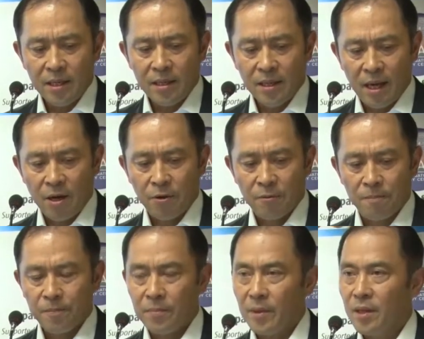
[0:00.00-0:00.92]
Now,
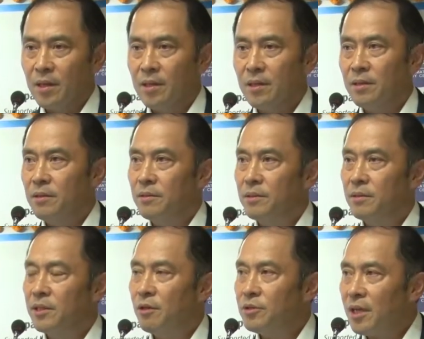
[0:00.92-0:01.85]

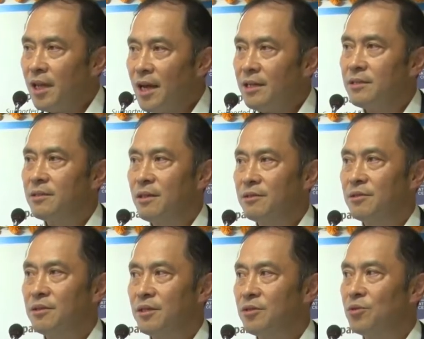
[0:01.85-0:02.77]
there's a lot of
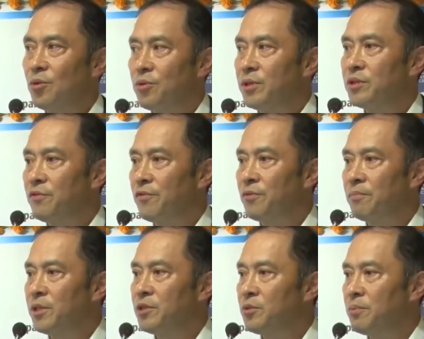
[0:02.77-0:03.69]
success stories for
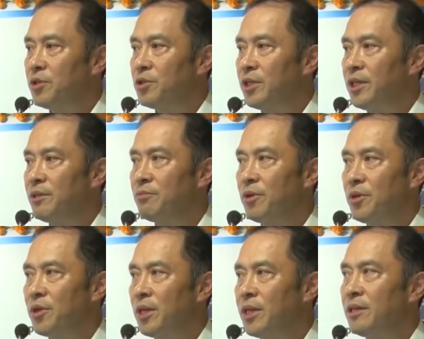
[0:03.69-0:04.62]
Mitsubishi
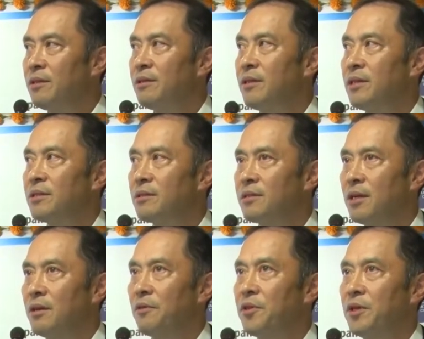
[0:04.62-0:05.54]
within the
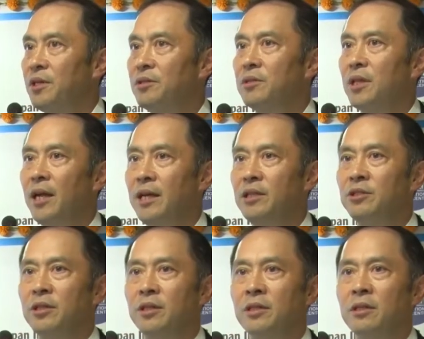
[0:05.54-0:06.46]
Southeast
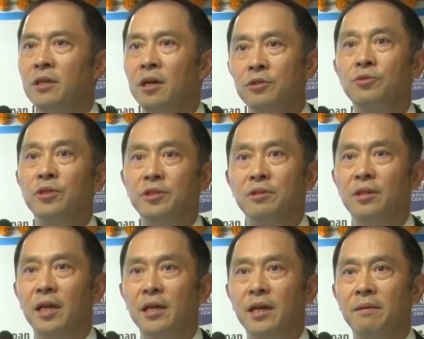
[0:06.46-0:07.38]
Asian countries.
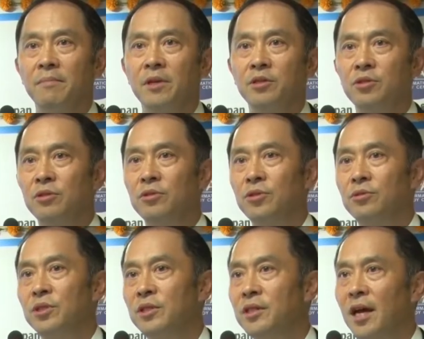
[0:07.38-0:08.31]
Like I mentioned to
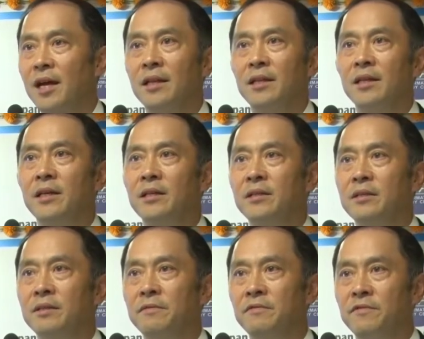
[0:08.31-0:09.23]
you in Thailand
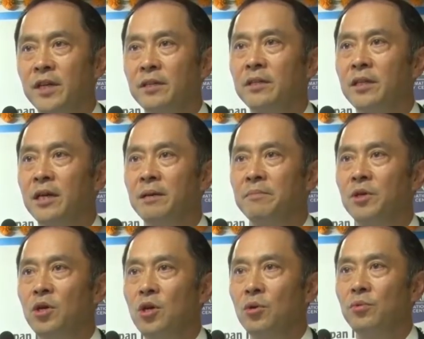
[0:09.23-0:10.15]
and Vietnam,
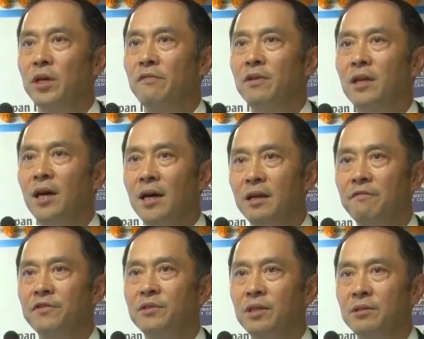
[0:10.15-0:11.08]
we have a lot
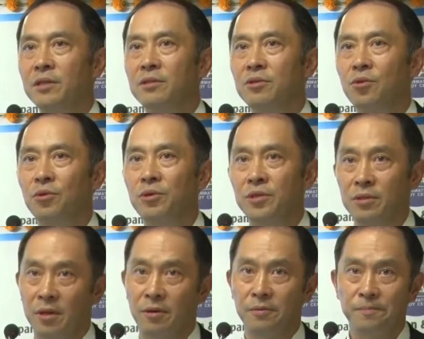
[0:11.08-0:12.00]
of success stories
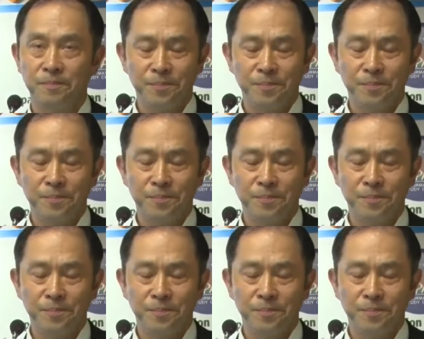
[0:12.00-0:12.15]
there.